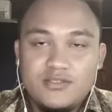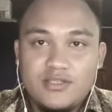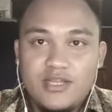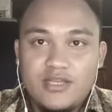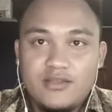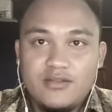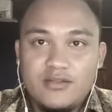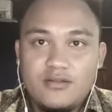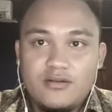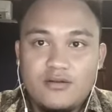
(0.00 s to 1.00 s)
that
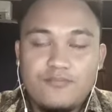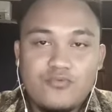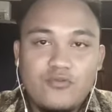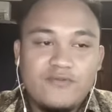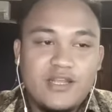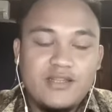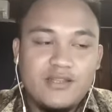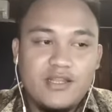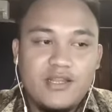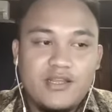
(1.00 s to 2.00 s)
proof that
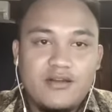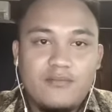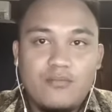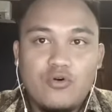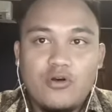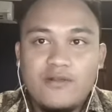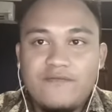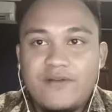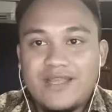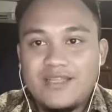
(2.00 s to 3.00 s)
they are more
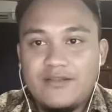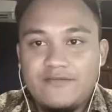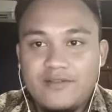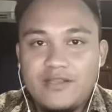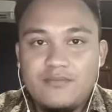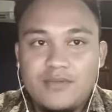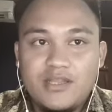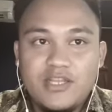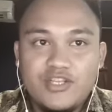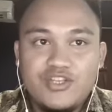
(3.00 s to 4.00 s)
effectively
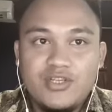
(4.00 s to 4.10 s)
managed